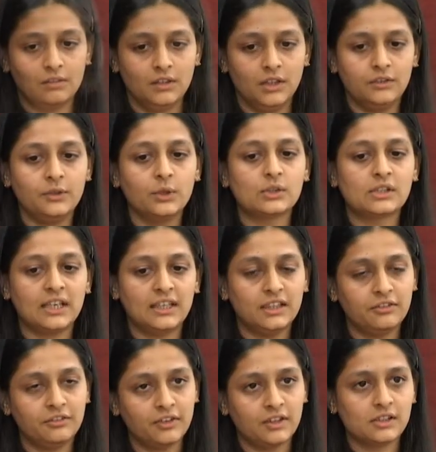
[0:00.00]
If you say
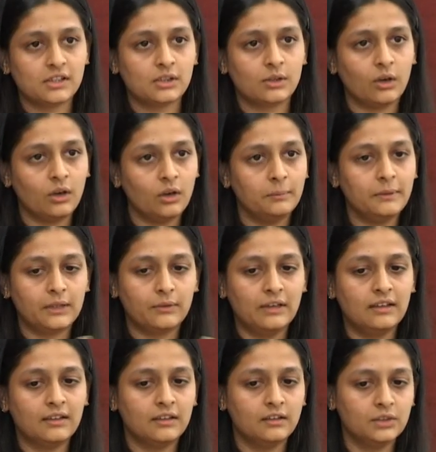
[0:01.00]
the first column it
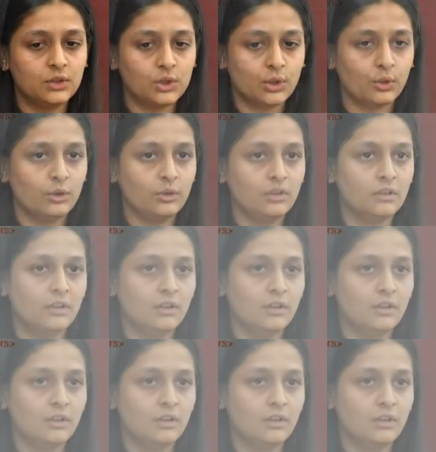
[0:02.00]
will show